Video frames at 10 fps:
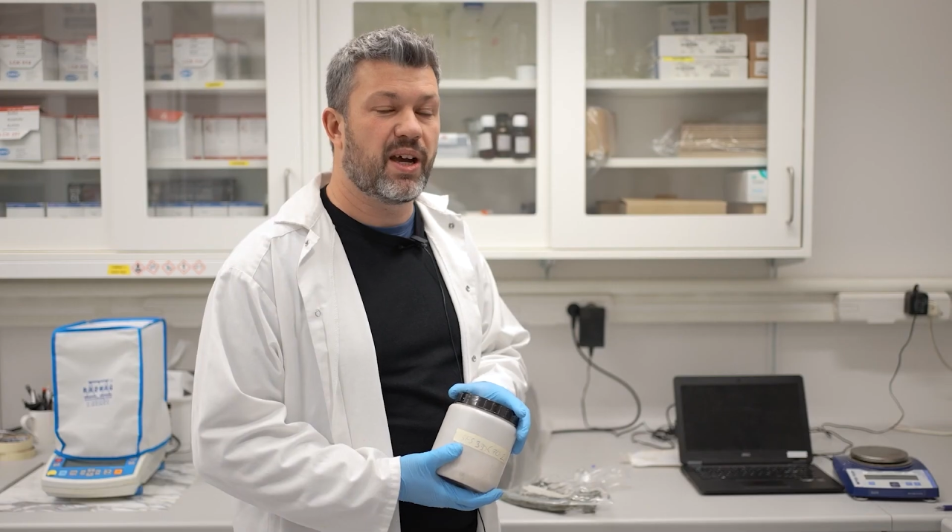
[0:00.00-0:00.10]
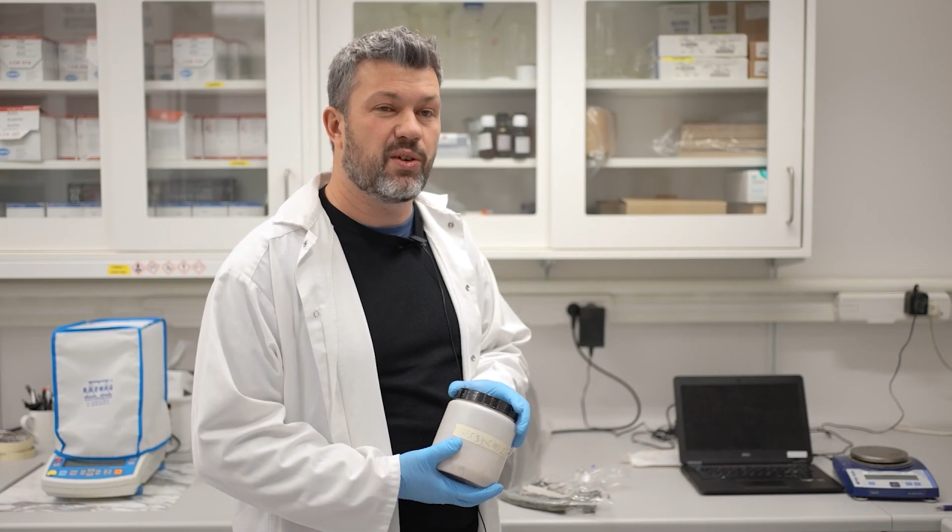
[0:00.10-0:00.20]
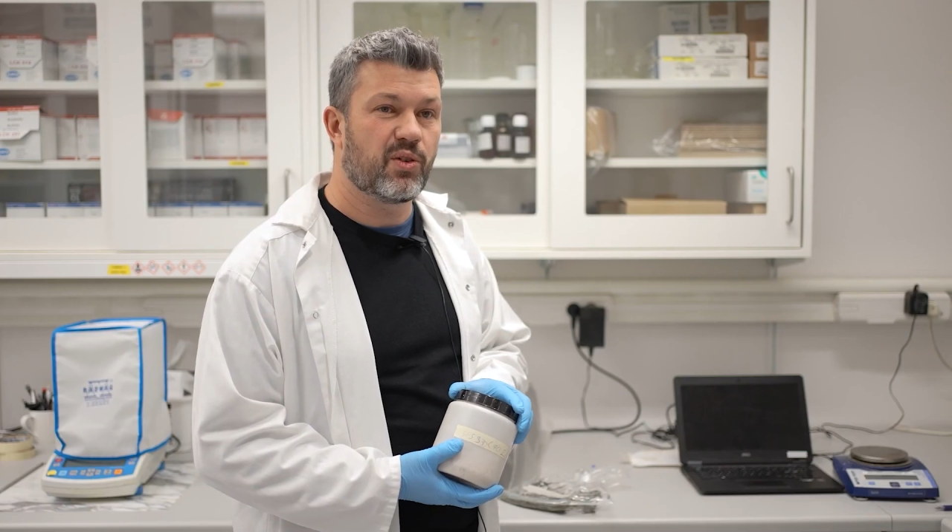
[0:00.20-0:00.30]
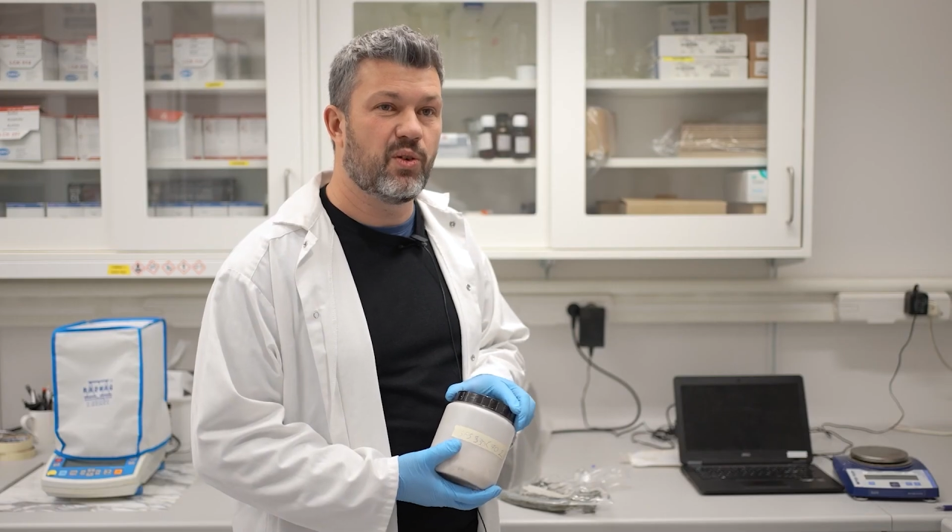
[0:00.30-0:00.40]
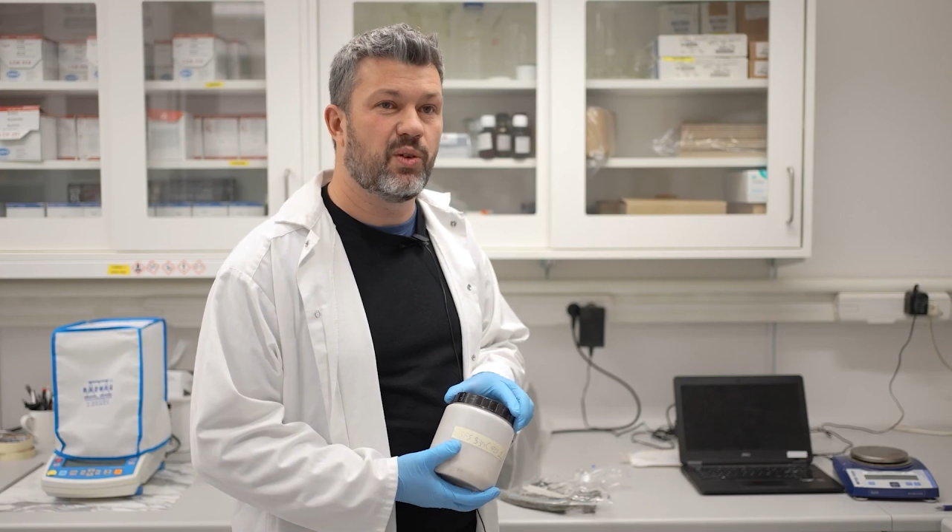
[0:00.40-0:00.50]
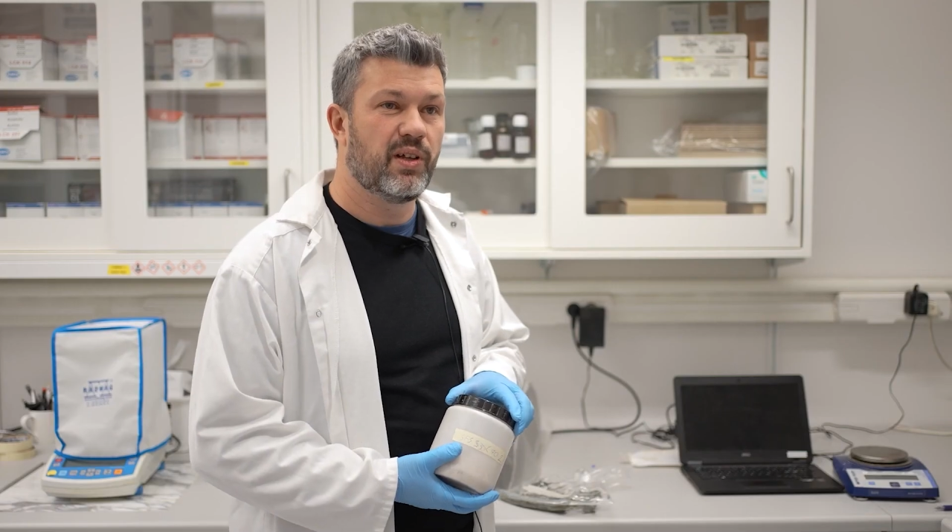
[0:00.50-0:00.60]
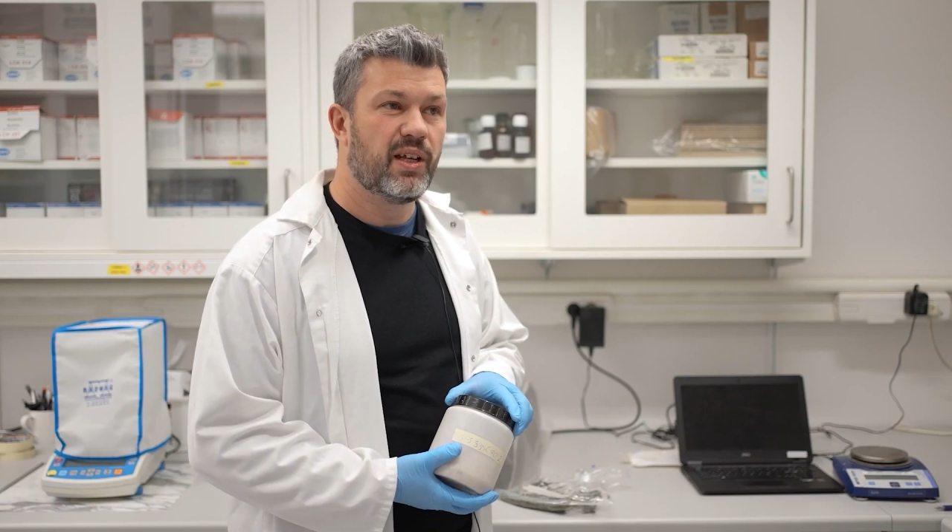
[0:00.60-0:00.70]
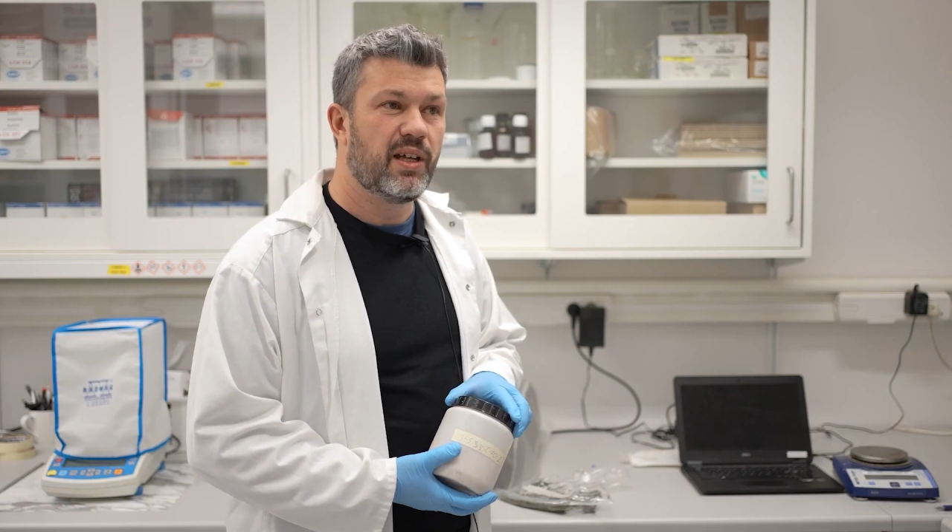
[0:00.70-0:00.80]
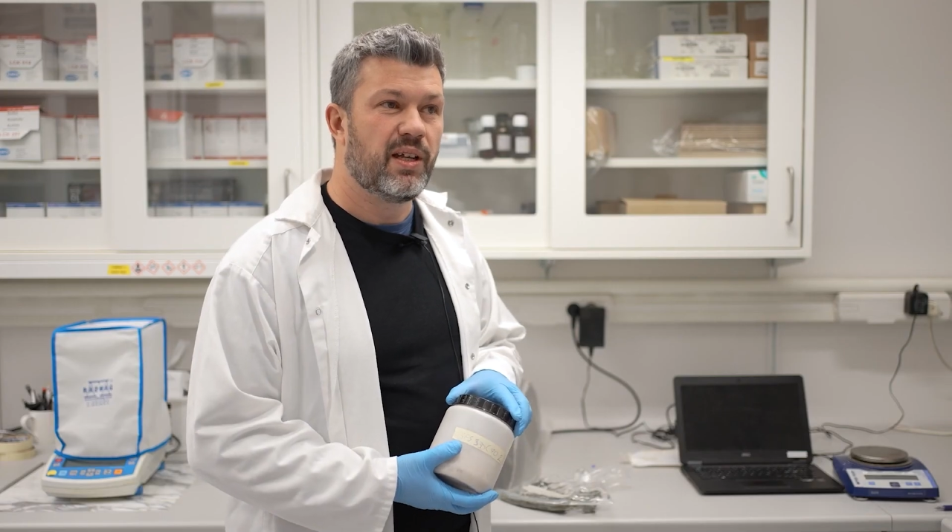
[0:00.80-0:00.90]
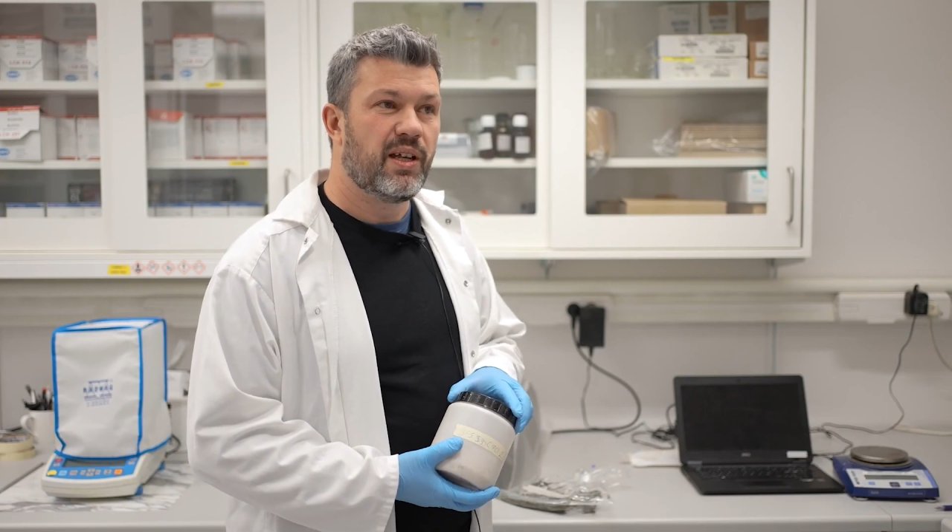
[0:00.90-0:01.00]
biocoal,
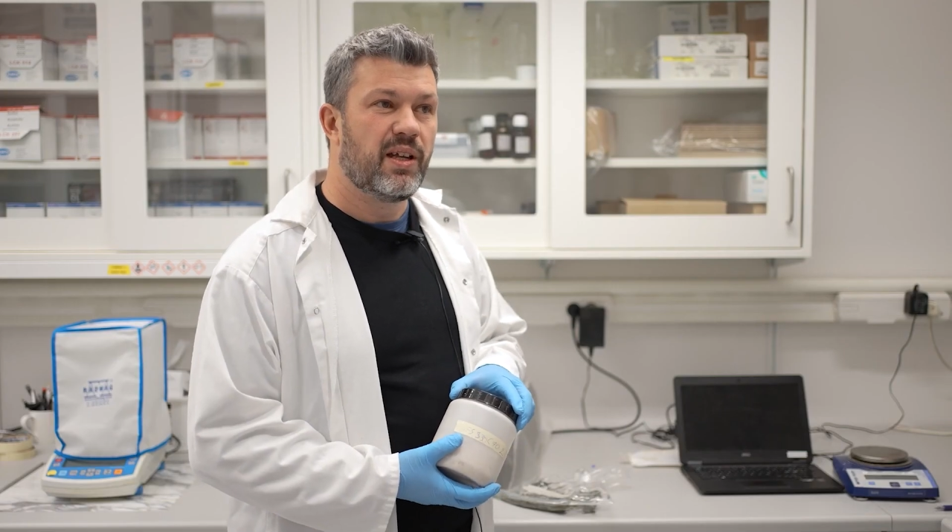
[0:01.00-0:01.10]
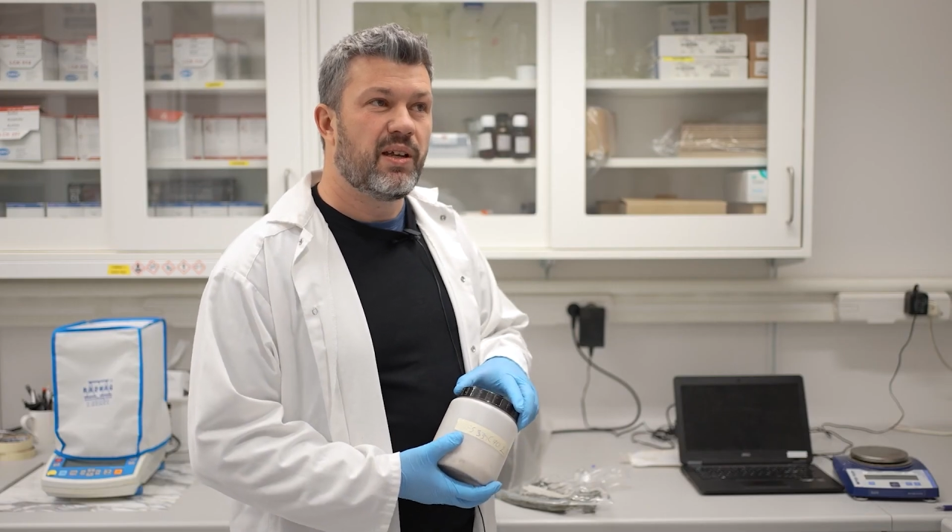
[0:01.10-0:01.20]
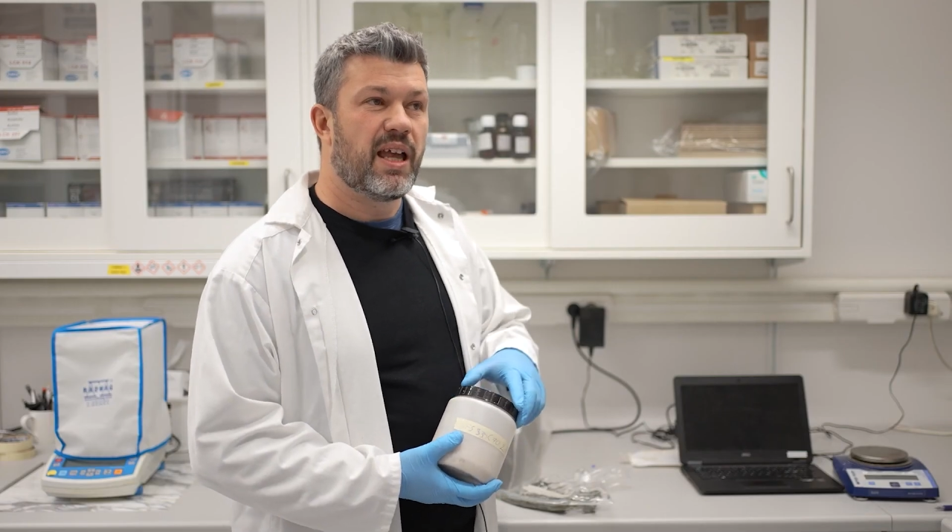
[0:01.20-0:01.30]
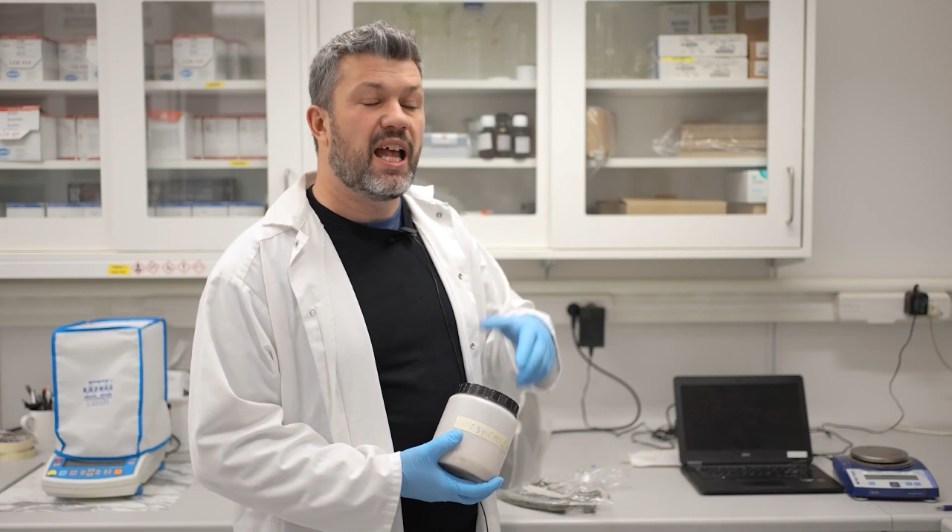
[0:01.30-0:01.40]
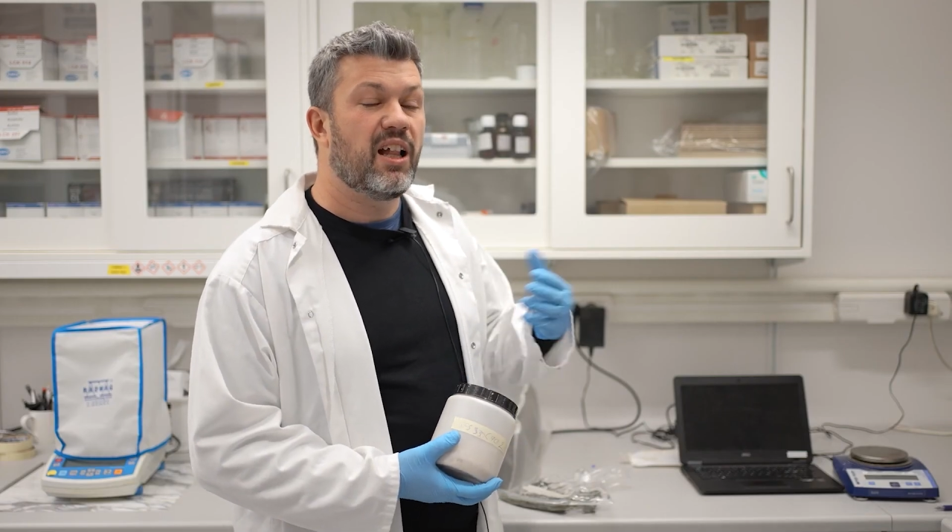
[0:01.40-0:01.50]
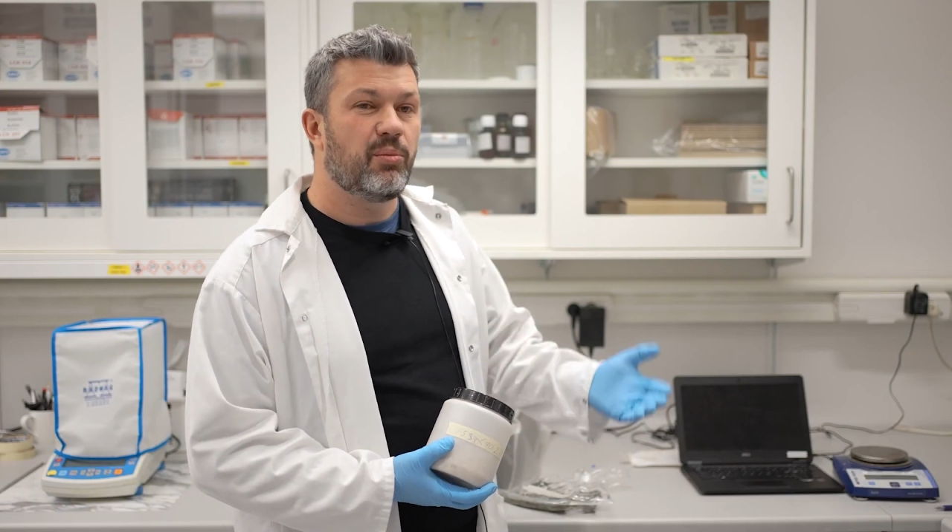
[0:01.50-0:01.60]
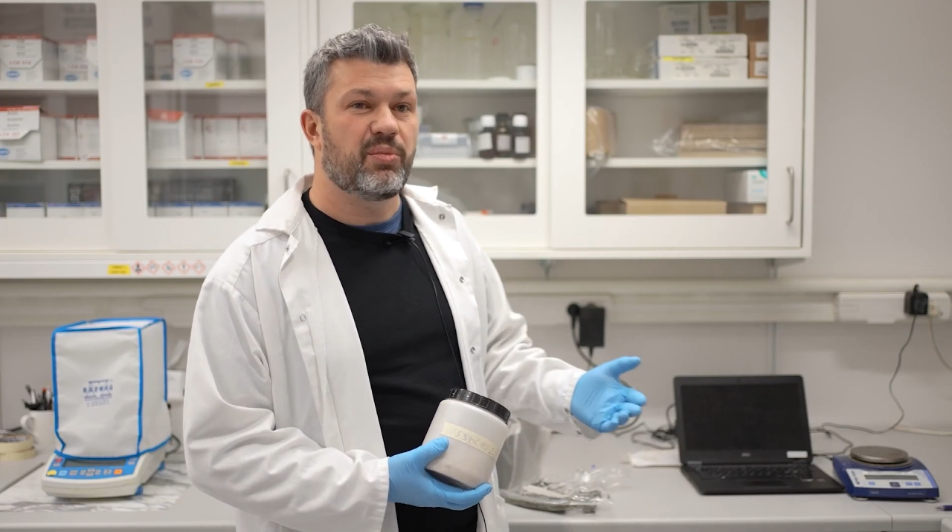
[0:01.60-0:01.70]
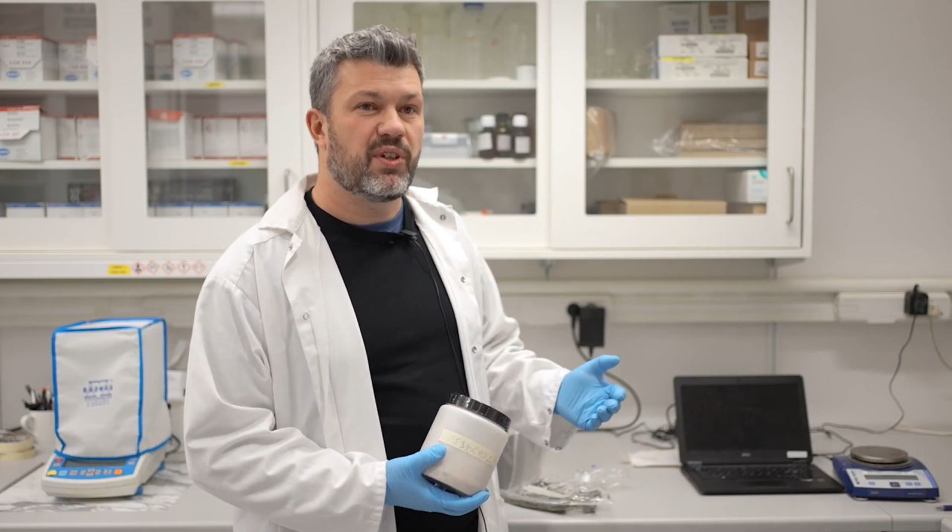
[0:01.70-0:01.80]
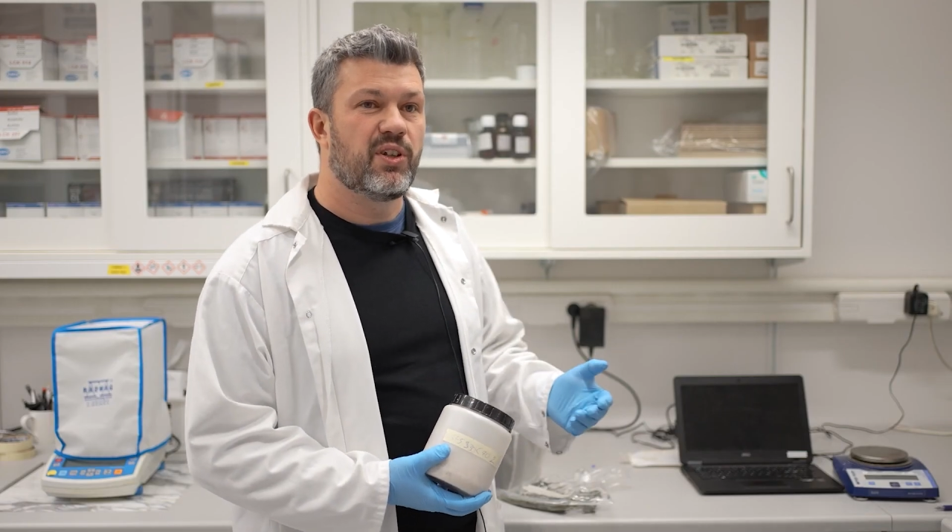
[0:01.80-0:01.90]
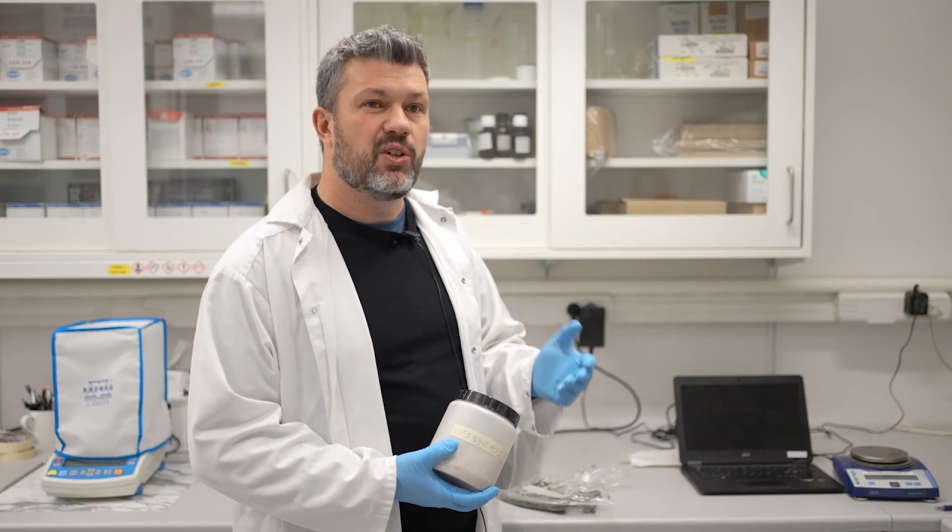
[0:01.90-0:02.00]

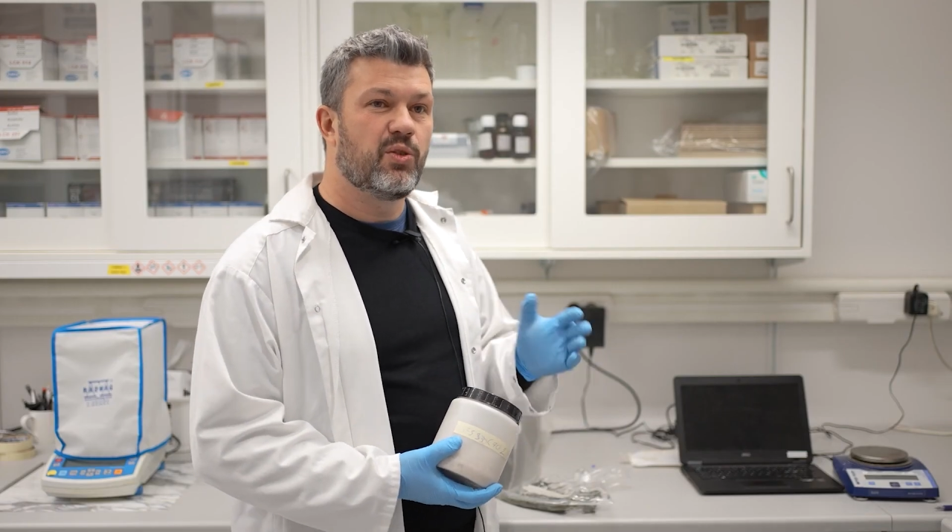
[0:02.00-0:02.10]
helped